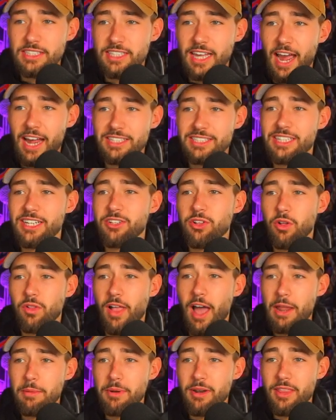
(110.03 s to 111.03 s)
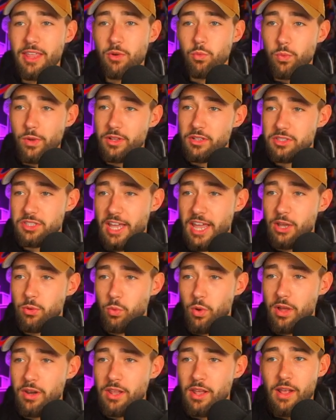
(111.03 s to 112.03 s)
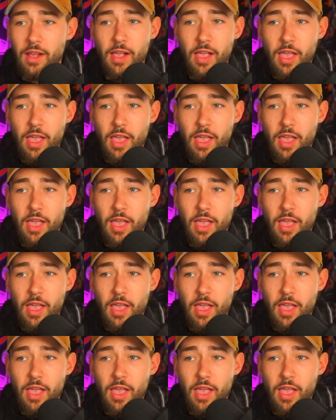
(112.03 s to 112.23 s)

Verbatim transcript: guys need an alignment and they will take one.